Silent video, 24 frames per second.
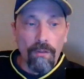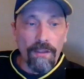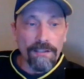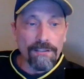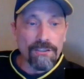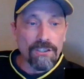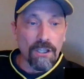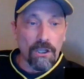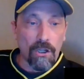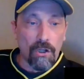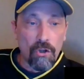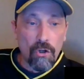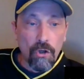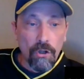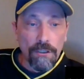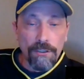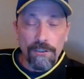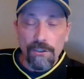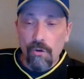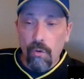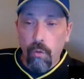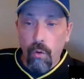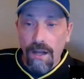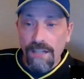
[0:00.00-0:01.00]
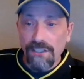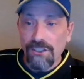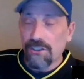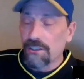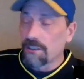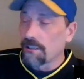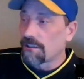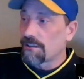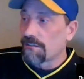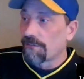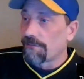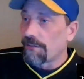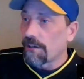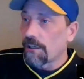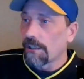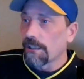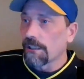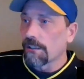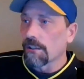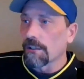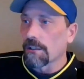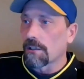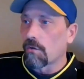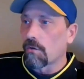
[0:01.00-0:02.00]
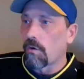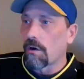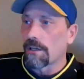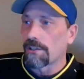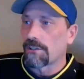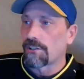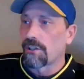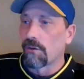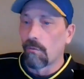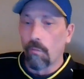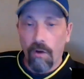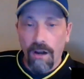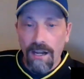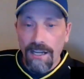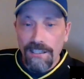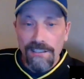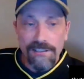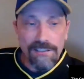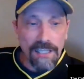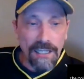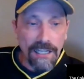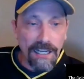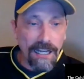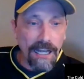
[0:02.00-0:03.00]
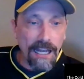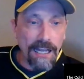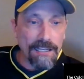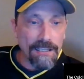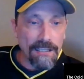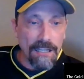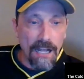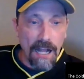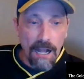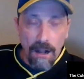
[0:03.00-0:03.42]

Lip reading: that's a good question. It's a very good question. Why is that guy